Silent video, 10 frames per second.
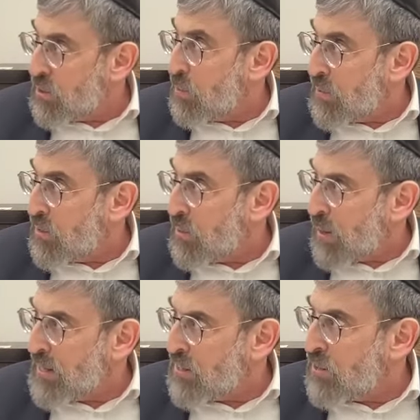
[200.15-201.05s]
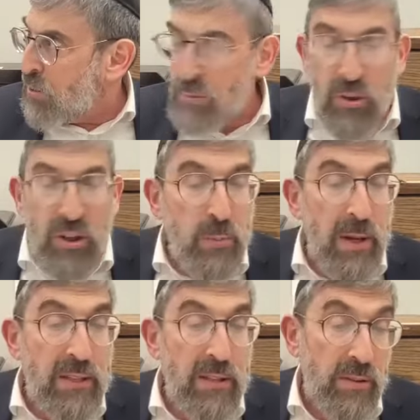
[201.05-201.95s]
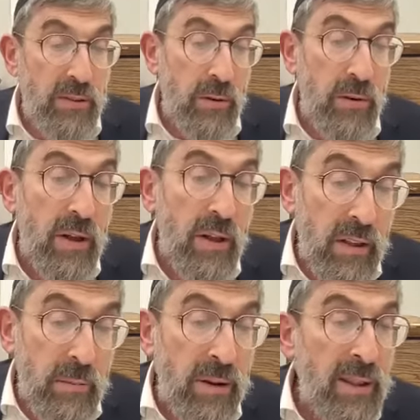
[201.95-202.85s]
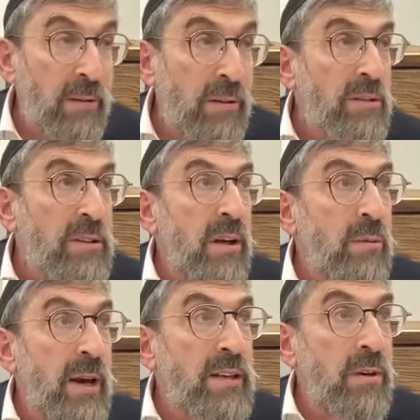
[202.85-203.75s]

So, but the Brisa is always more expansive. So the Gemara now goes the other way.